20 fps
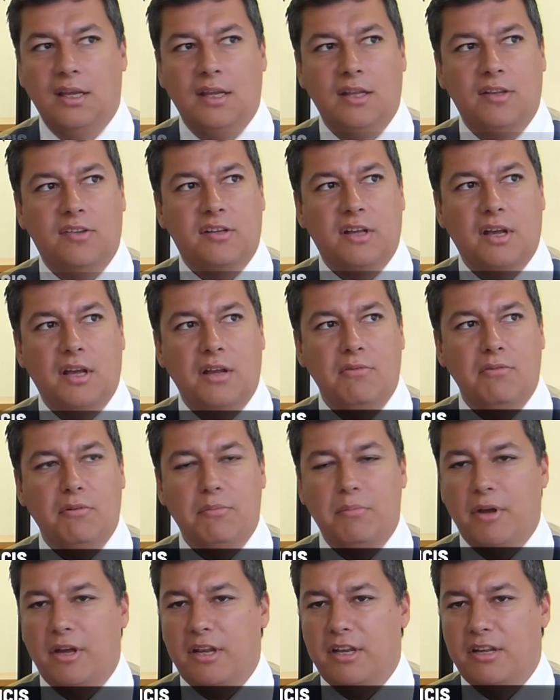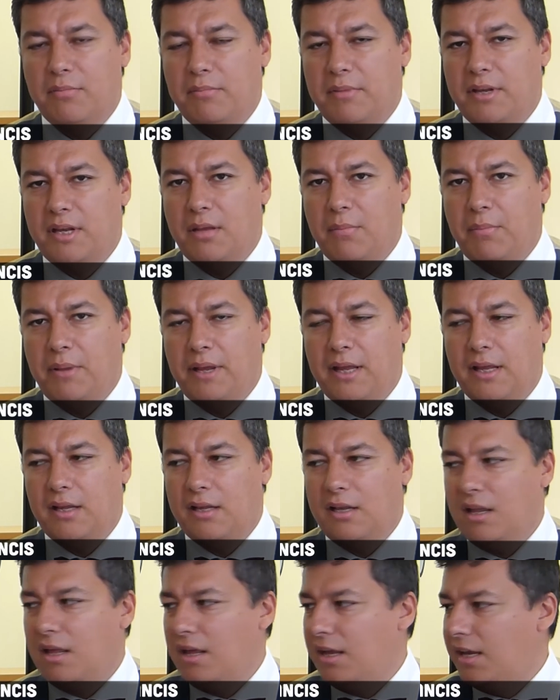It's kind of reminded me a bit
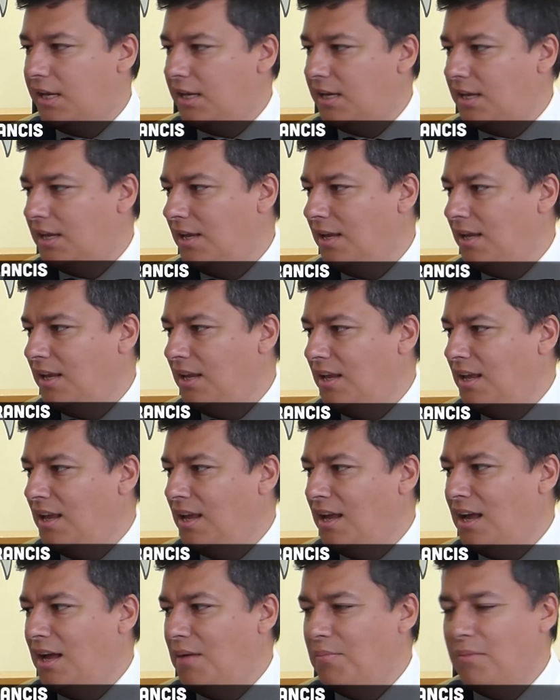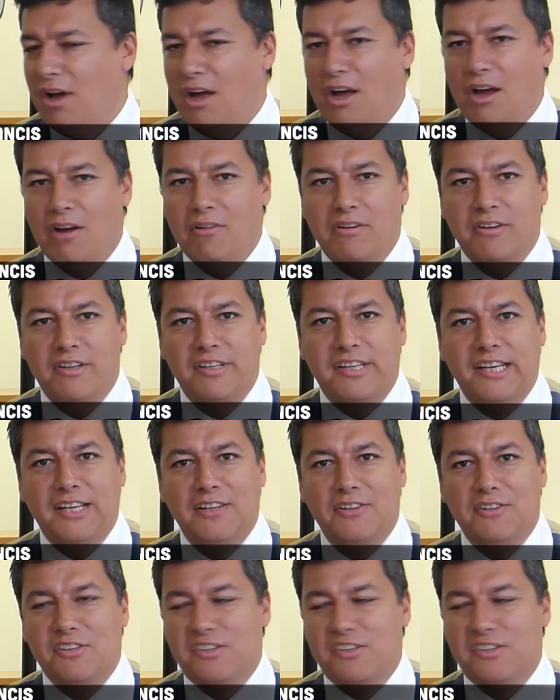like R&D on